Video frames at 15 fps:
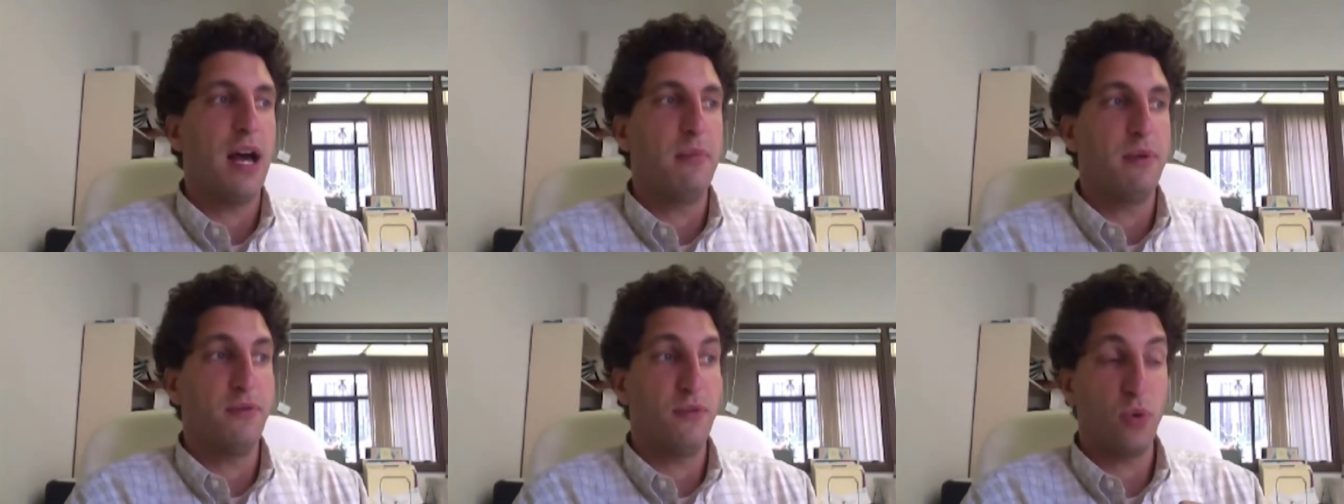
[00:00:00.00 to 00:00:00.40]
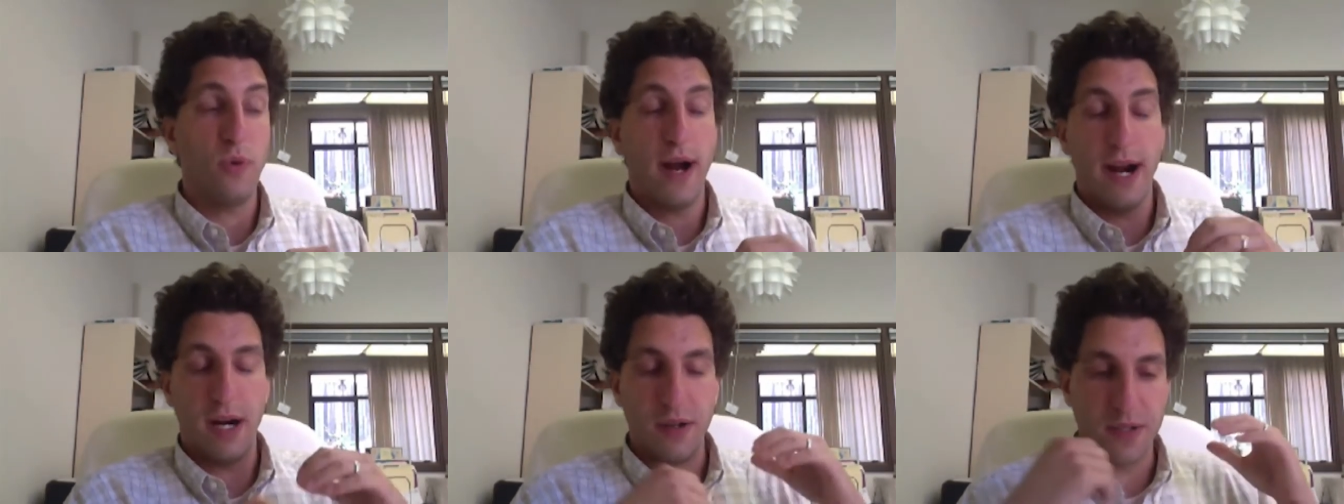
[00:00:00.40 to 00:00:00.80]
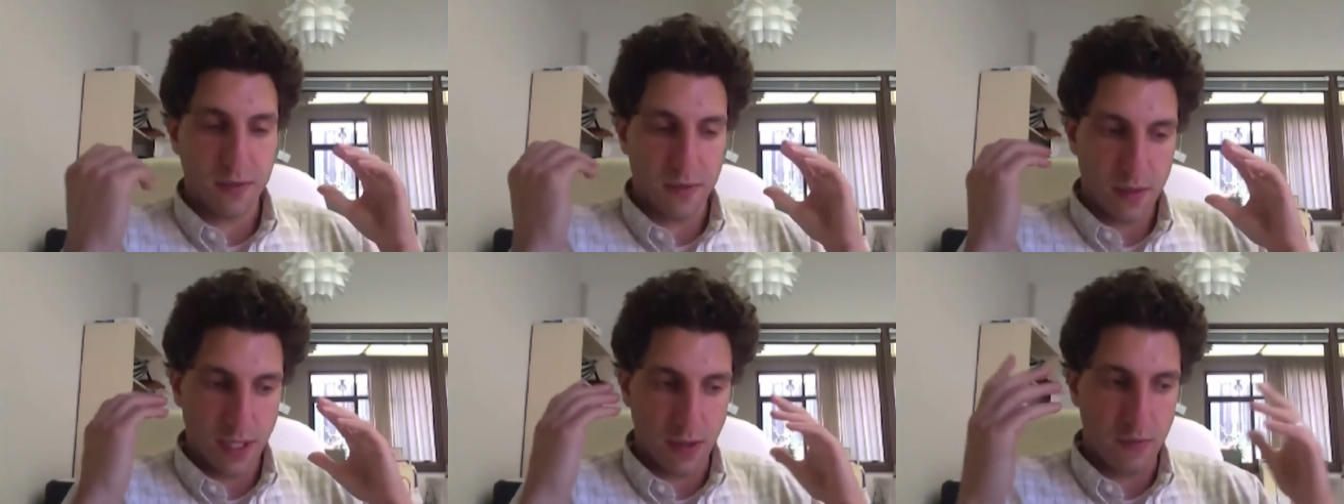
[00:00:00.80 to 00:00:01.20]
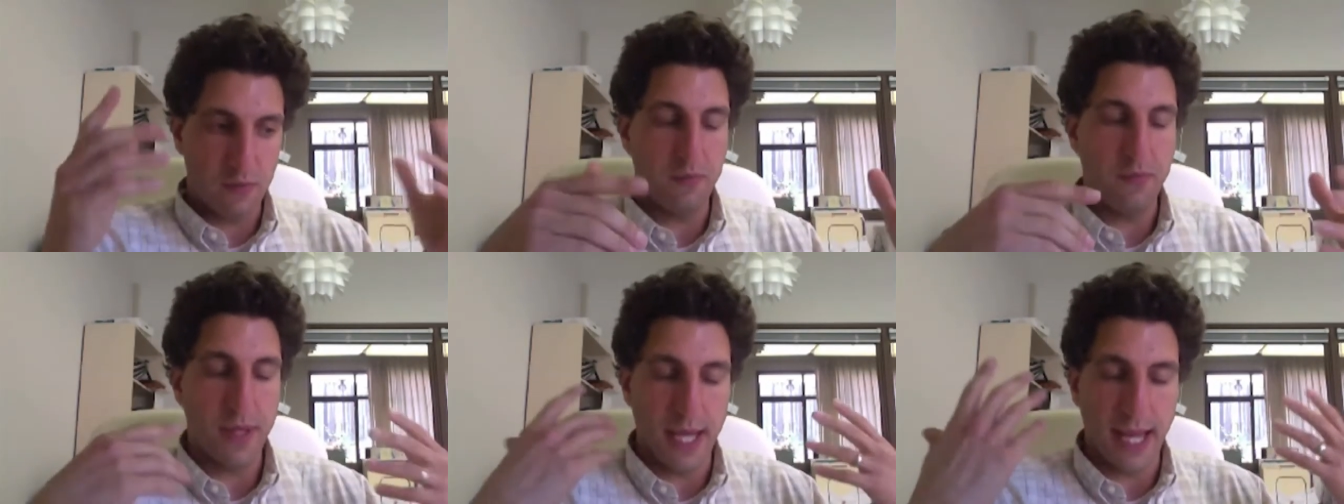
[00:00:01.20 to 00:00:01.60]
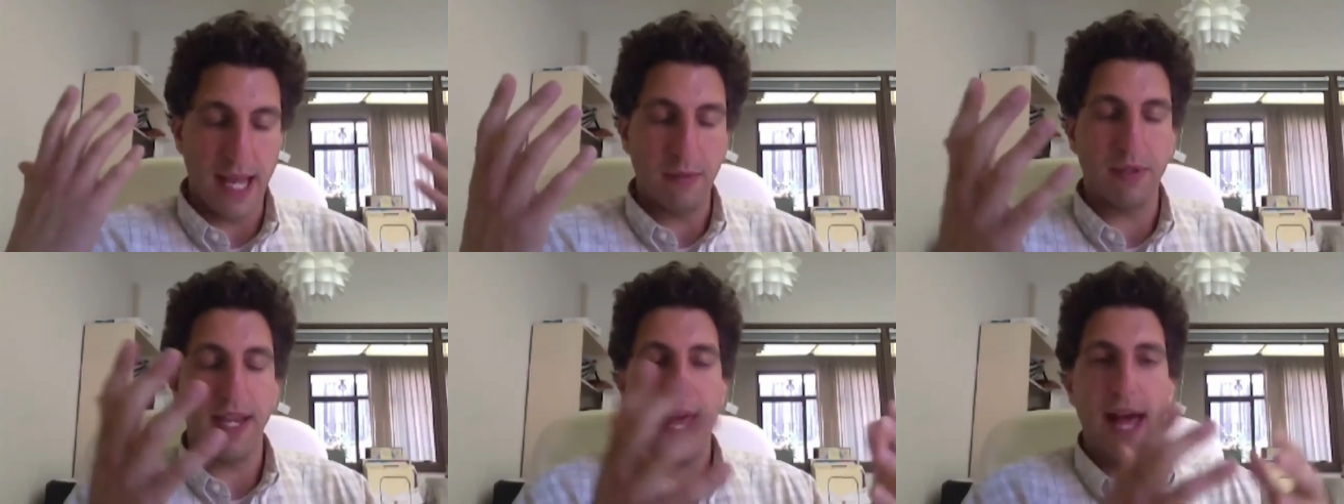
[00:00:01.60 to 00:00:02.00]
It requires, you know, being
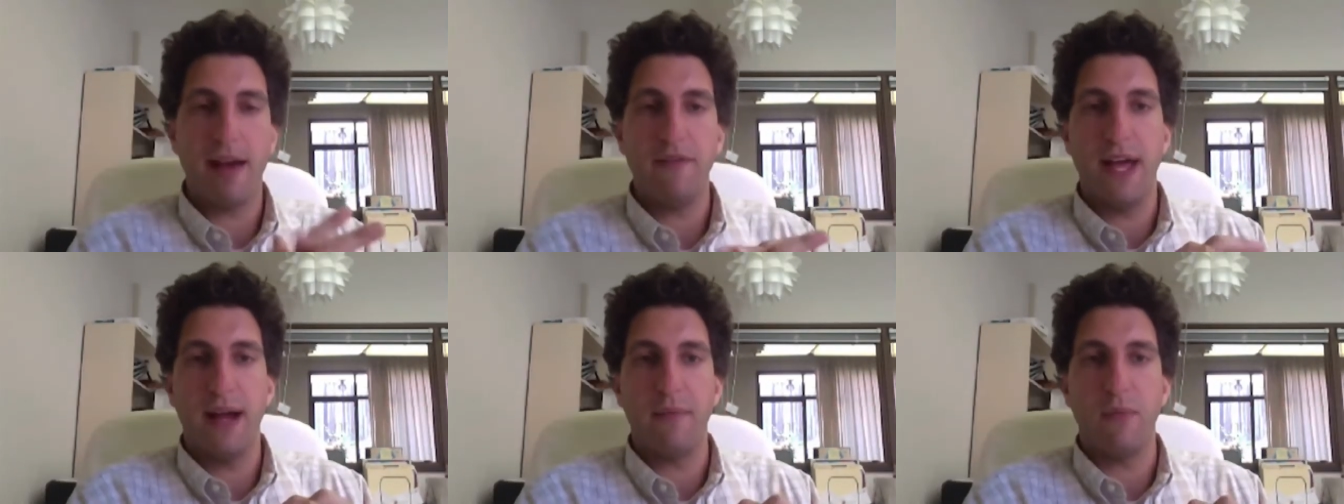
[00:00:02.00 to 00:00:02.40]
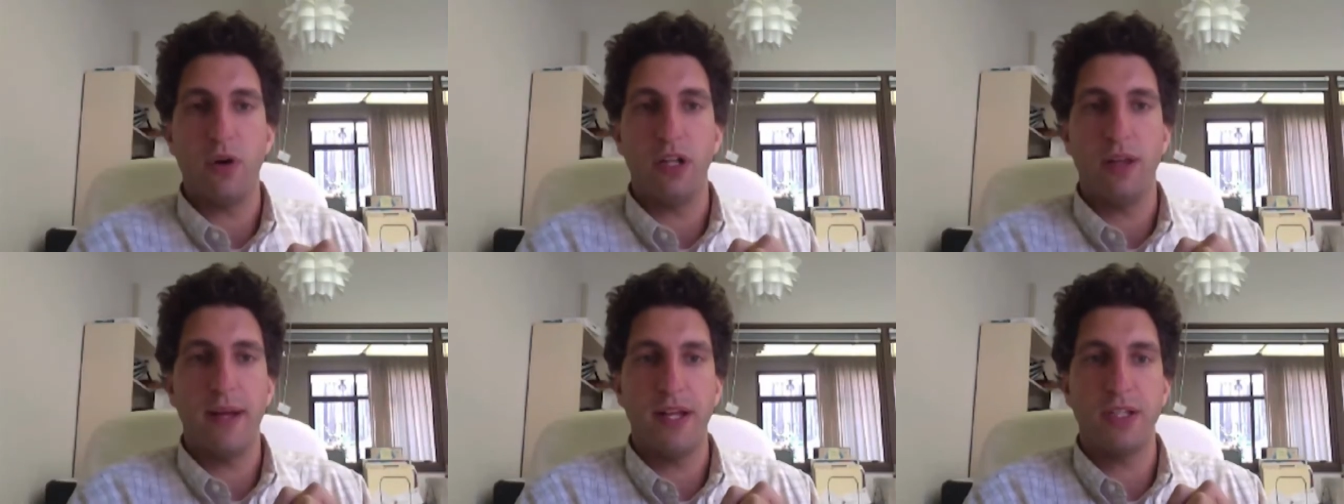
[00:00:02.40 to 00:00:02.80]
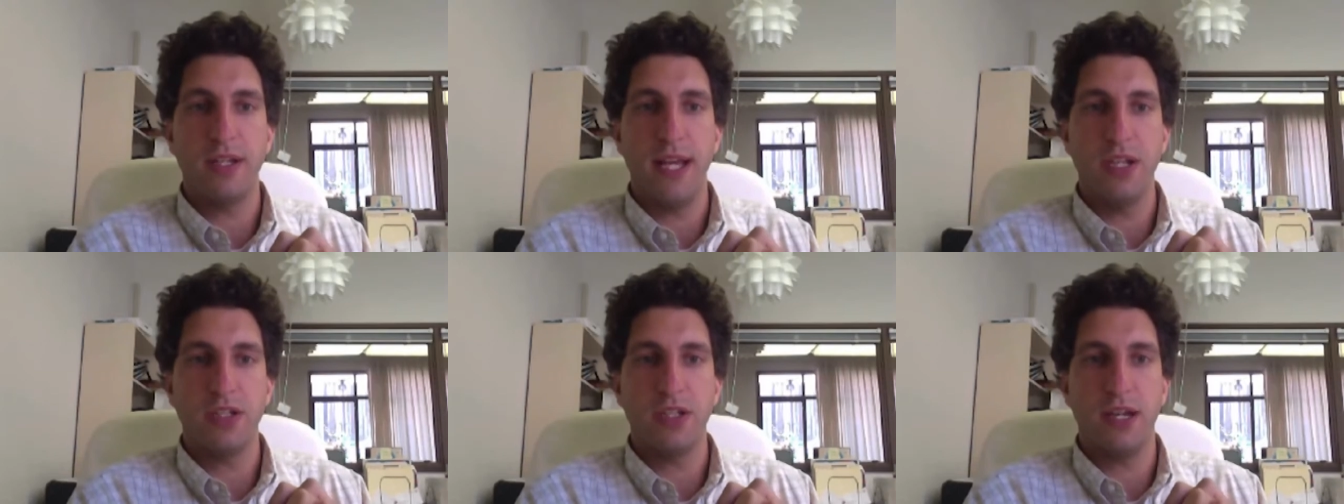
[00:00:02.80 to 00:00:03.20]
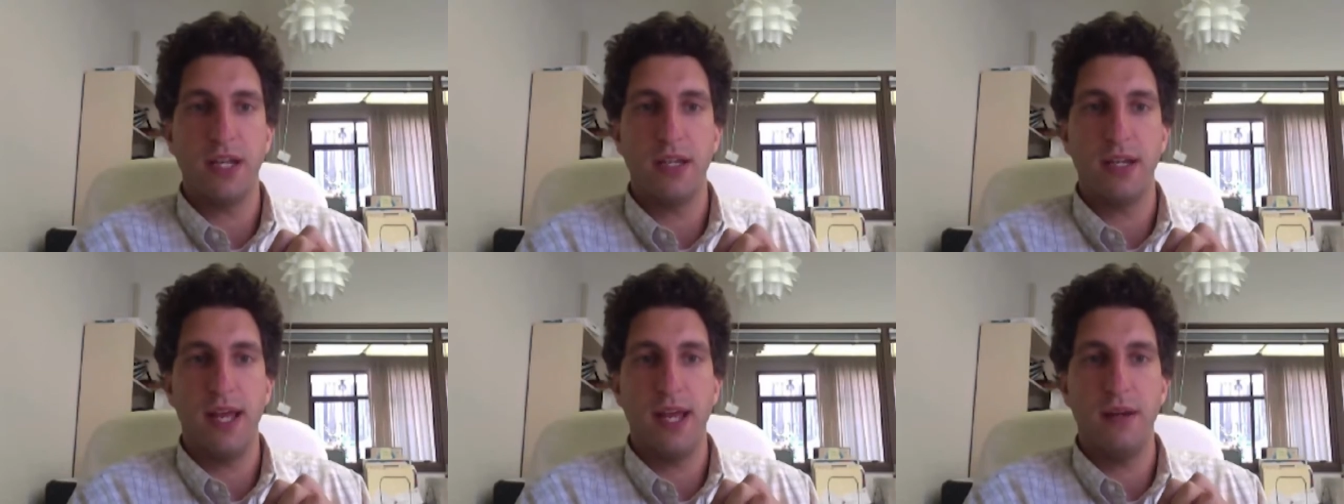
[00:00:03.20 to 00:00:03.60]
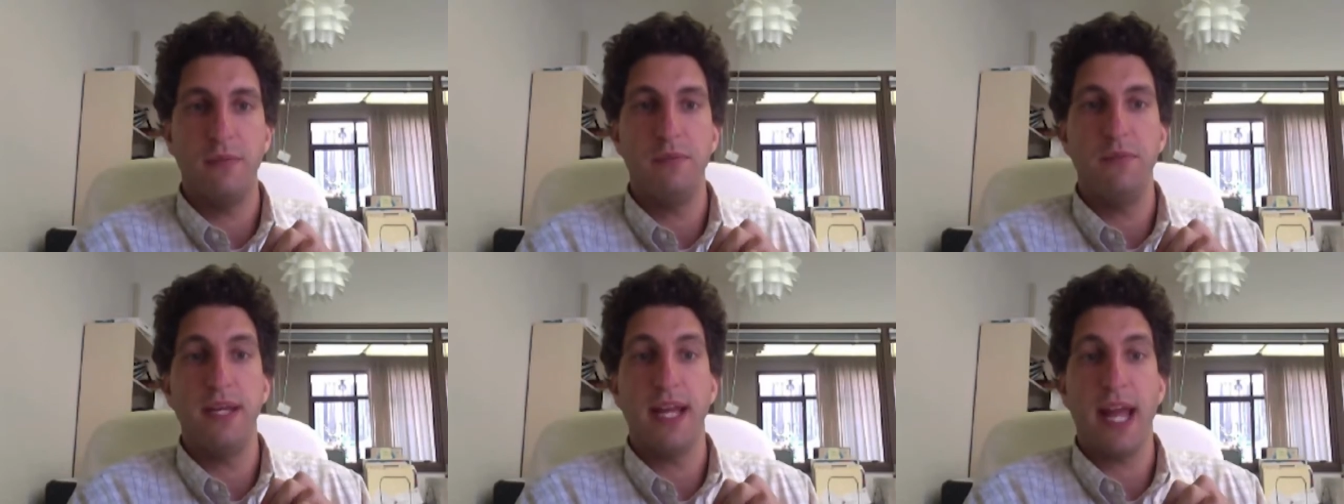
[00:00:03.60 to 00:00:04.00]
able to have that moral imagination
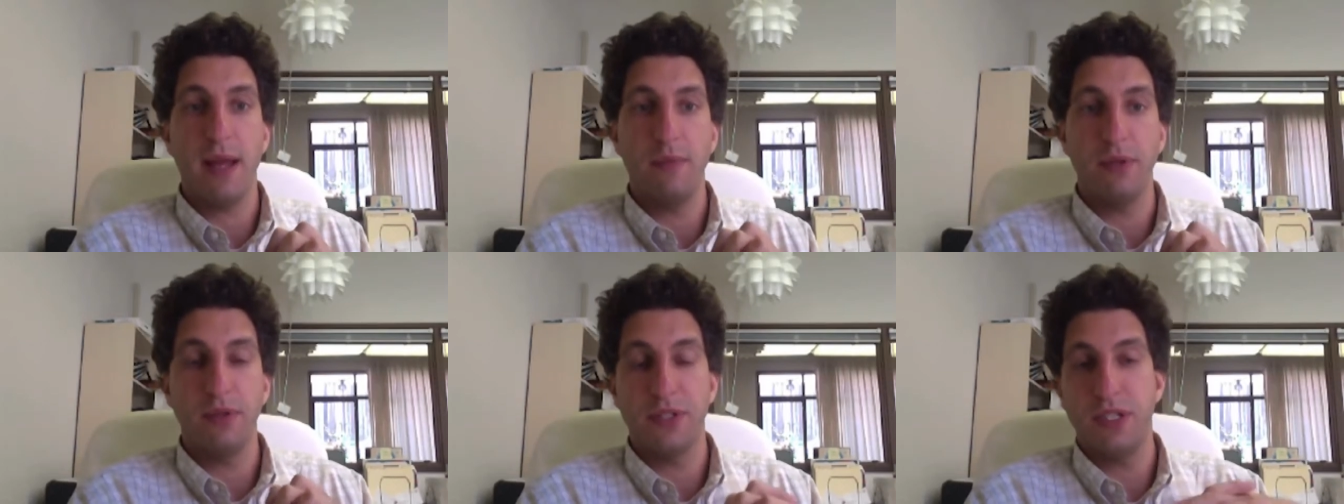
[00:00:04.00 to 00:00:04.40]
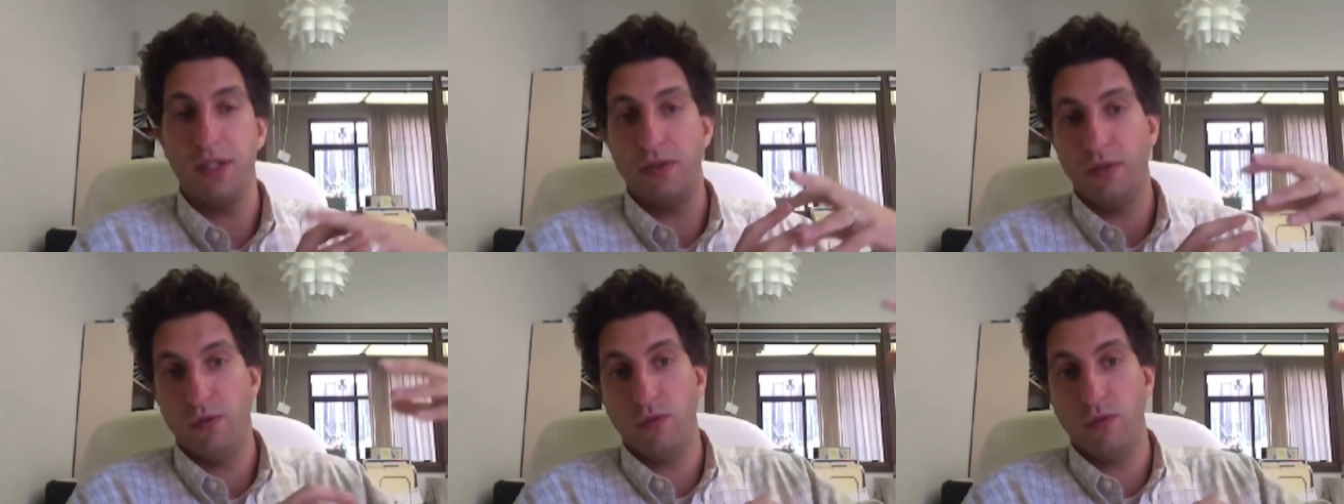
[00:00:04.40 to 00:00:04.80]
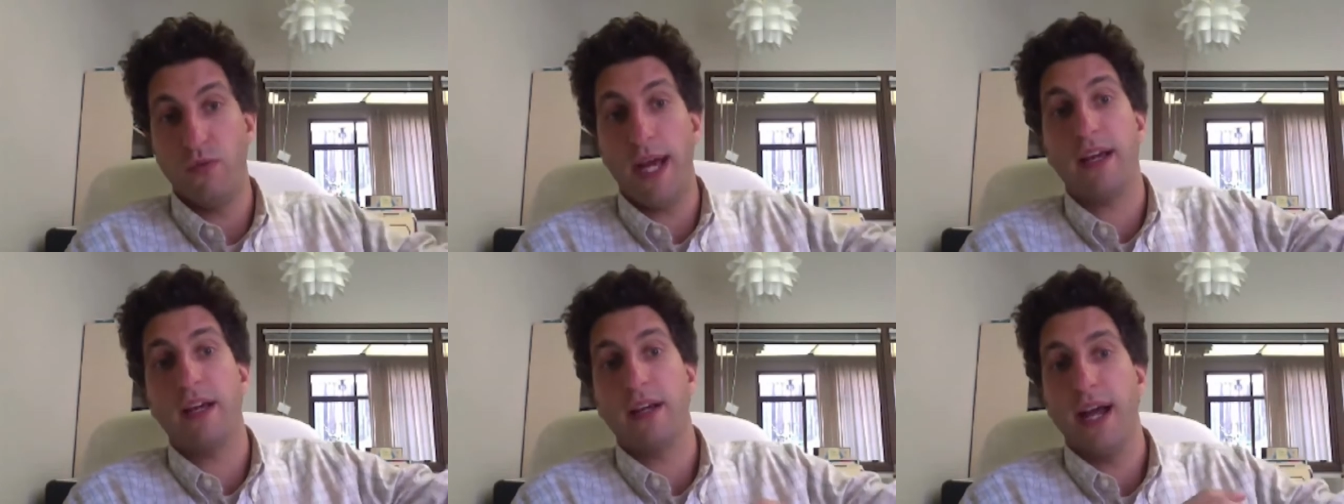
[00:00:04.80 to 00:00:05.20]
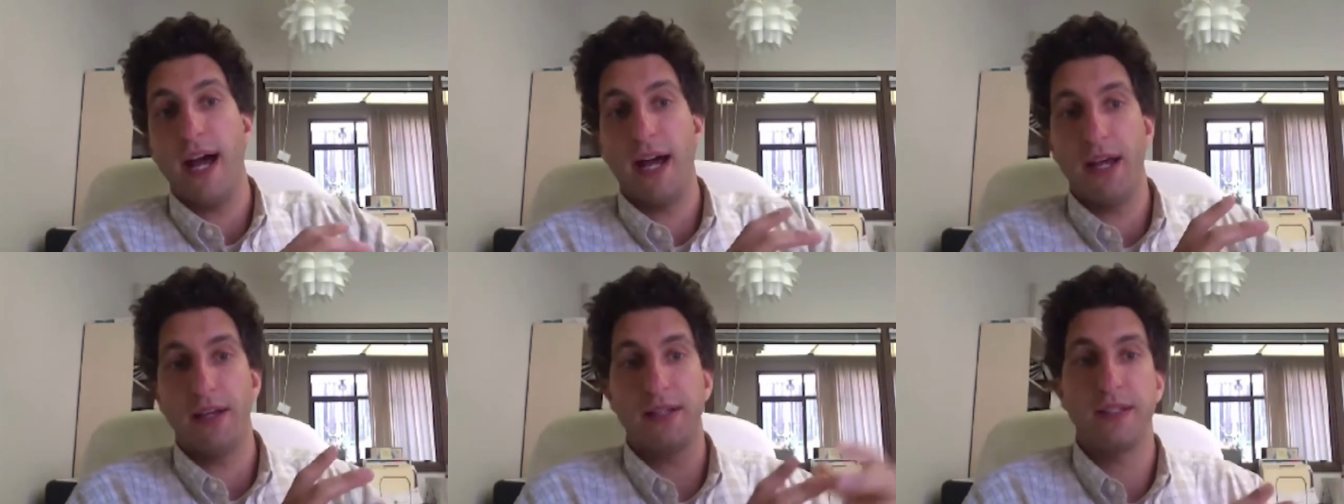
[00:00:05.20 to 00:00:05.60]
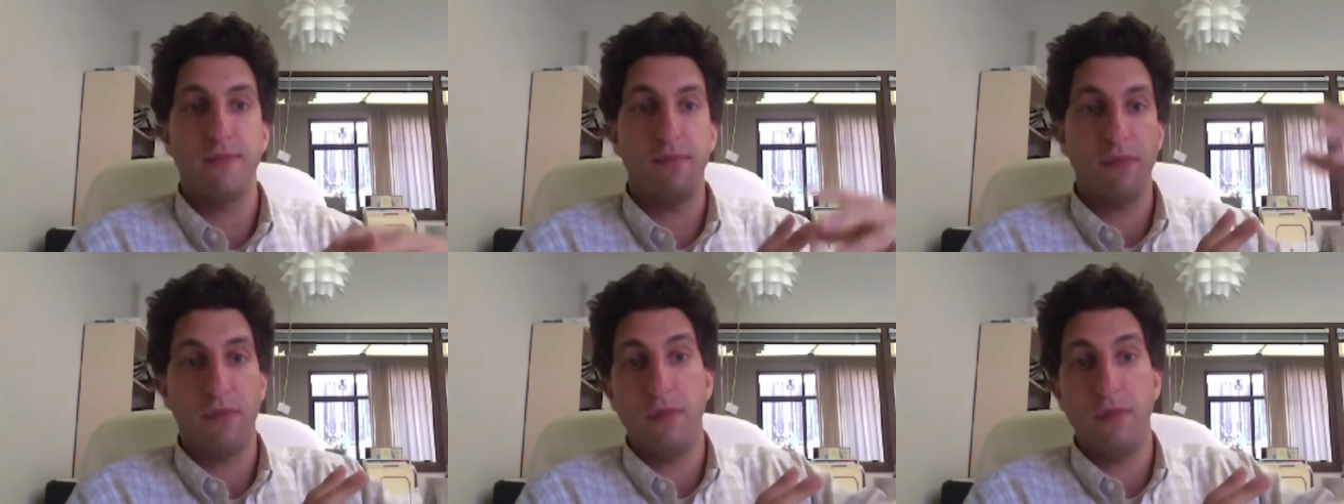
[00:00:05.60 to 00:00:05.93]
and being able to recognize